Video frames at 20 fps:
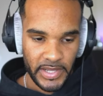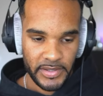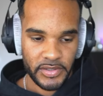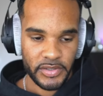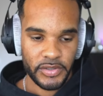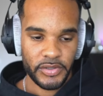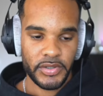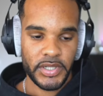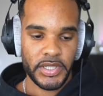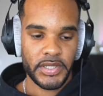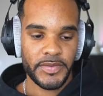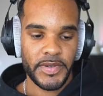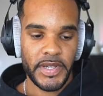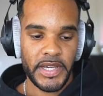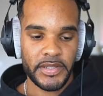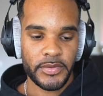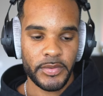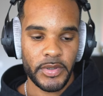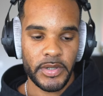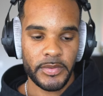And to do this
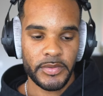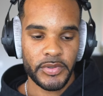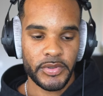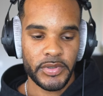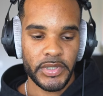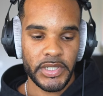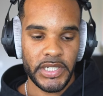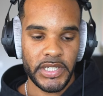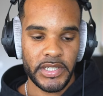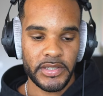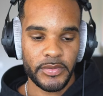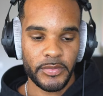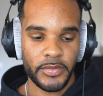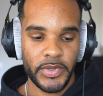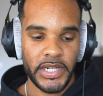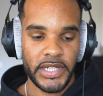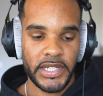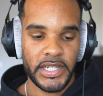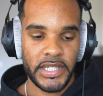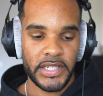fast, what I'm doing is
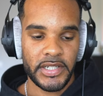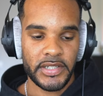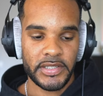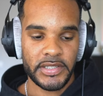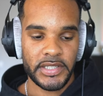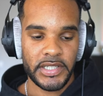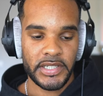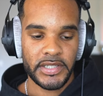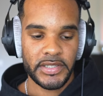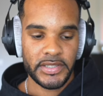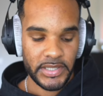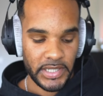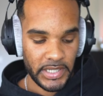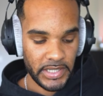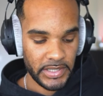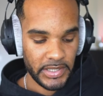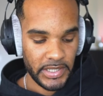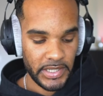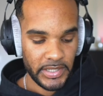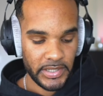right click on this
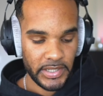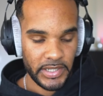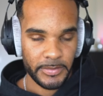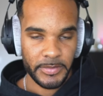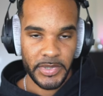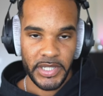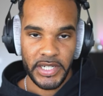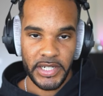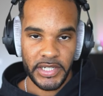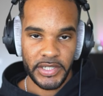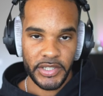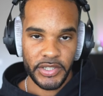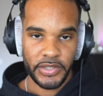and then I'm hitting